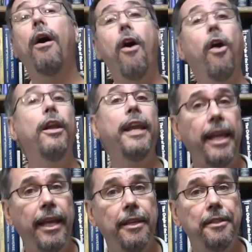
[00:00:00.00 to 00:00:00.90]
all
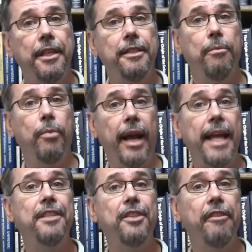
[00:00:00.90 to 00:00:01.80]
it is is it
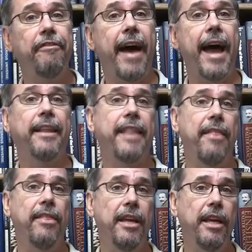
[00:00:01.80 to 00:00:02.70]
relates to the fact
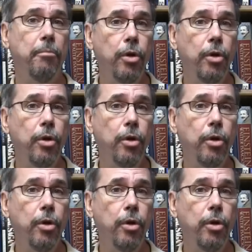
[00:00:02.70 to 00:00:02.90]
that the